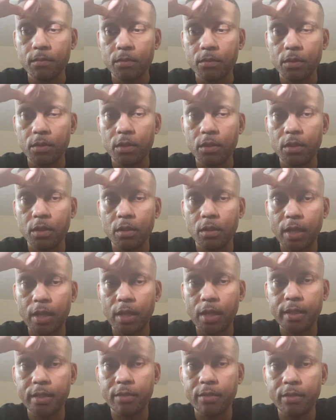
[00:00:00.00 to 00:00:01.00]

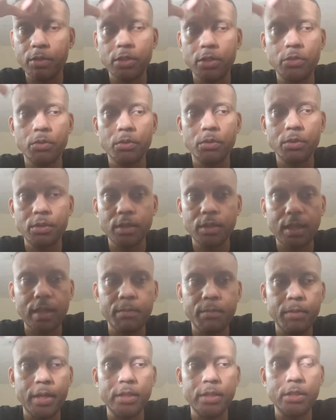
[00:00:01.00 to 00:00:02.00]
like individuals,
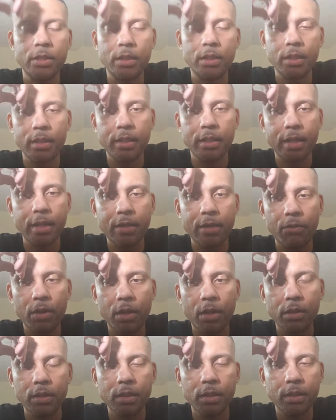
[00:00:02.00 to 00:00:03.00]
like basically they
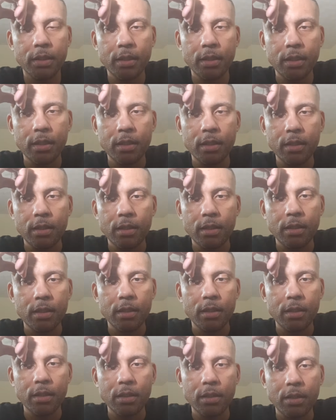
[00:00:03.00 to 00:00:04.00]
fall in
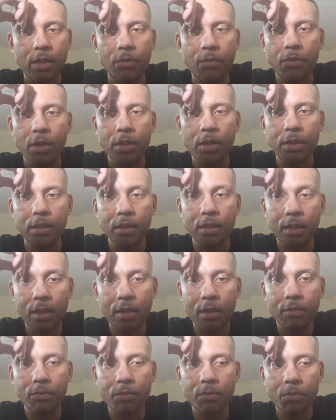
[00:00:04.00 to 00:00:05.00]

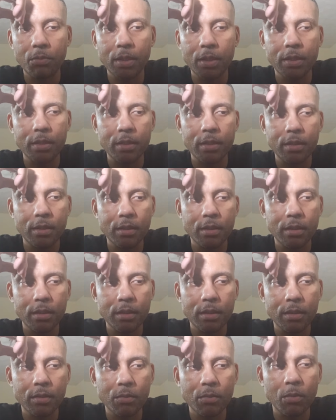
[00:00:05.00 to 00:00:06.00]
love with
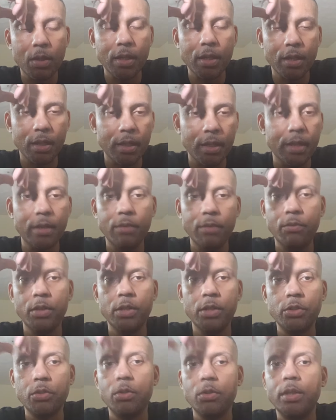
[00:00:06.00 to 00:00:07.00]
what an
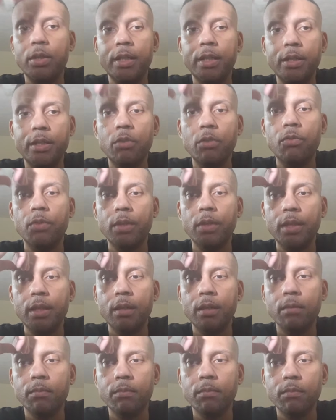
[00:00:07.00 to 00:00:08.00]
individual can do for
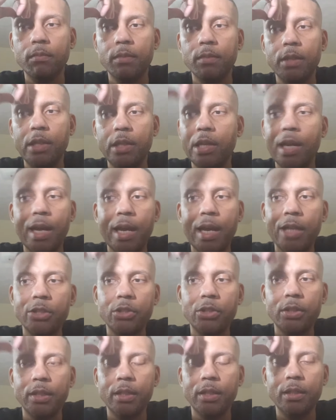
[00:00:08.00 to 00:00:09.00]
them. They're not
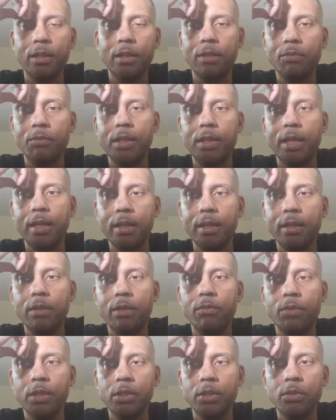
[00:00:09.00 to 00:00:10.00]
actually in love with that
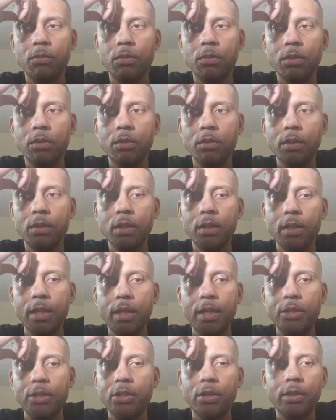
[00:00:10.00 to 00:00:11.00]
individual.
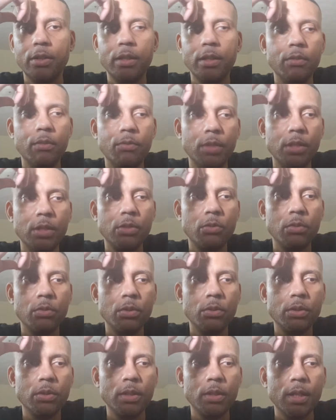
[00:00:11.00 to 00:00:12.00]
And certain
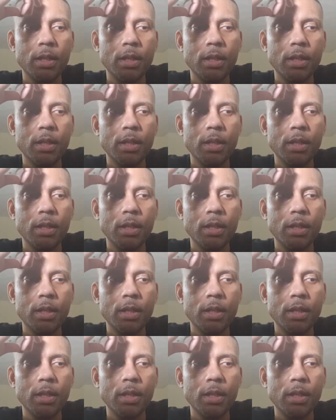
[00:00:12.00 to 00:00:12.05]
individuals,